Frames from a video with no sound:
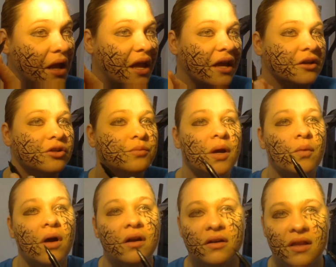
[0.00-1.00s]
Can't do my
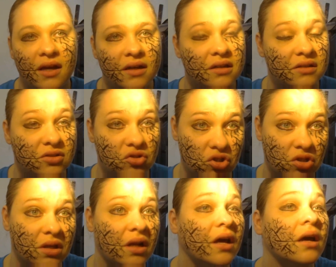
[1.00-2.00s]
waterline because it's
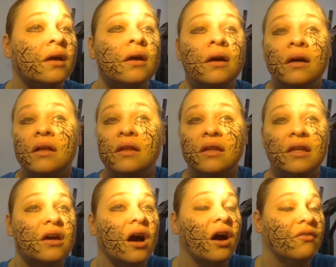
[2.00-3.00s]
just gonna
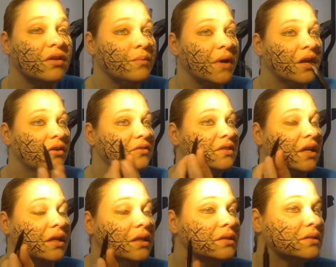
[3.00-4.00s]
leak off in a matter of
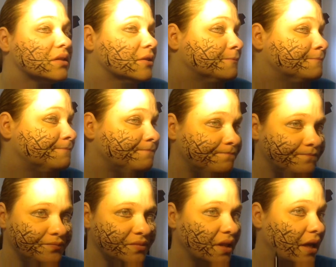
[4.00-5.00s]
seconds.
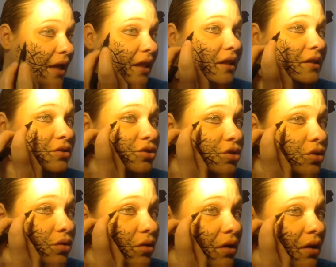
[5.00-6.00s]
Okay, let's
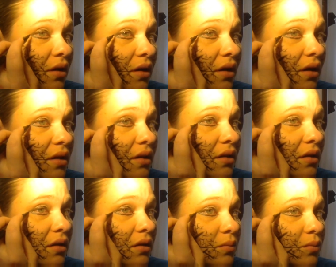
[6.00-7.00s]
do a
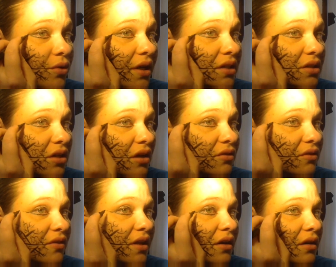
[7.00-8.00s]
little branch off
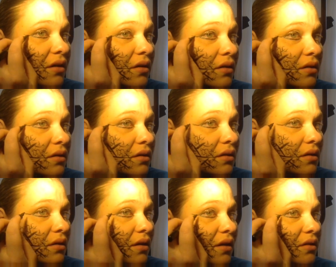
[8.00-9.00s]
of here
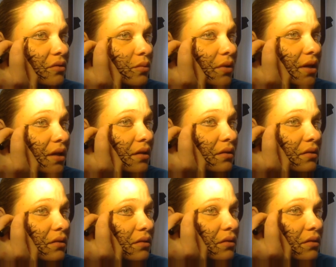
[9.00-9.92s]
as well.